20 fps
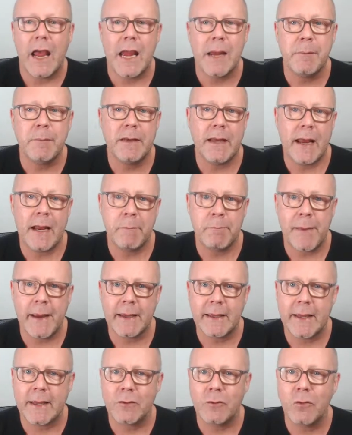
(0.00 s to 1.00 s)
aimed at
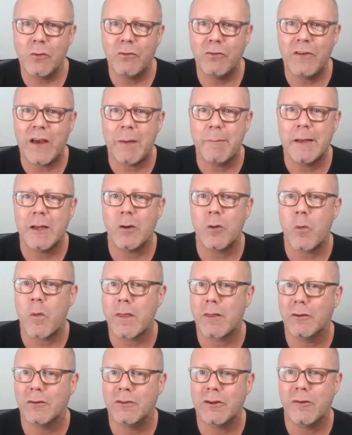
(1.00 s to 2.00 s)
making you familiar
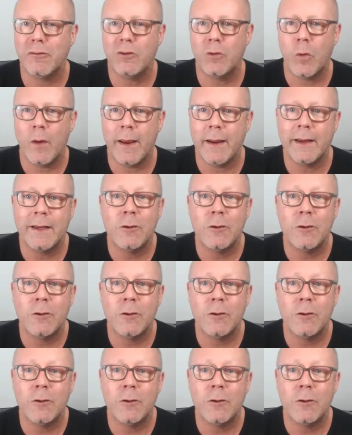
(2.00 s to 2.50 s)
with the software